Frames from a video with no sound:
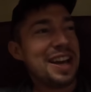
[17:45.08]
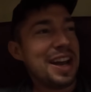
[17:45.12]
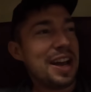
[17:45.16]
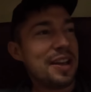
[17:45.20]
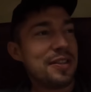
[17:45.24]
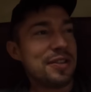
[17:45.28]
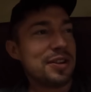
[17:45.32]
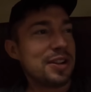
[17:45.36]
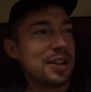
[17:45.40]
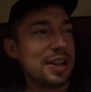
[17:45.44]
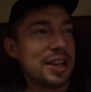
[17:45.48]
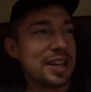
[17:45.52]

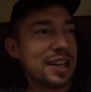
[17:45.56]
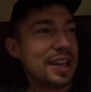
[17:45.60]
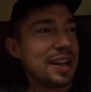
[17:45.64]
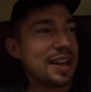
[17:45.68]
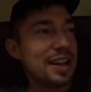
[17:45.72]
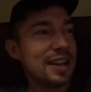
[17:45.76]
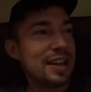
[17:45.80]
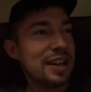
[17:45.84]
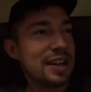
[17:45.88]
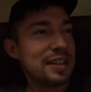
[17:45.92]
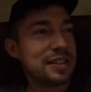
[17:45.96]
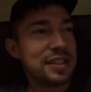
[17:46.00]
and they're like,
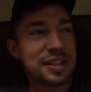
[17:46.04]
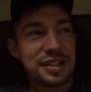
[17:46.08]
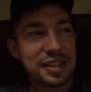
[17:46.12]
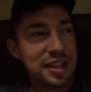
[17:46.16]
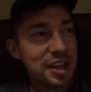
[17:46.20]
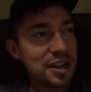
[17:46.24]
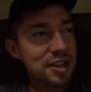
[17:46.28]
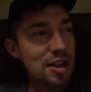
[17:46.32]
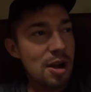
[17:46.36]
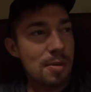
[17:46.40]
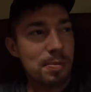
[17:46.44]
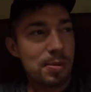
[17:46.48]
is this
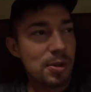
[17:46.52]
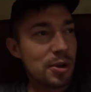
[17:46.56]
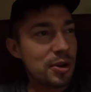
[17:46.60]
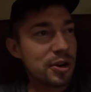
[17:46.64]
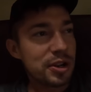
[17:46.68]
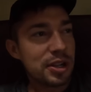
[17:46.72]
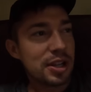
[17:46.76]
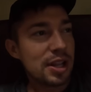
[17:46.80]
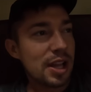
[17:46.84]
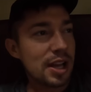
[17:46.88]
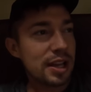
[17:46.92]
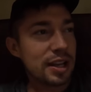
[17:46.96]
getting
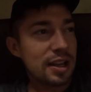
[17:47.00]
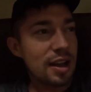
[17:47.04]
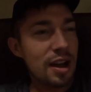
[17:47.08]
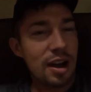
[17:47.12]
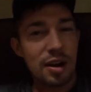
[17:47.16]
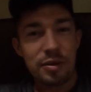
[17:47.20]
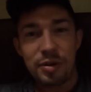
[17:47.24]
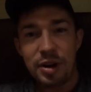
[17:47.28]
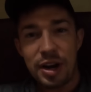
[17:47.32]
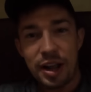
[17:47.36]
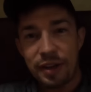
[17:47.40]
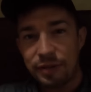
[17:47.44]
uploaded like
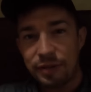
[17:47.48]
uh, right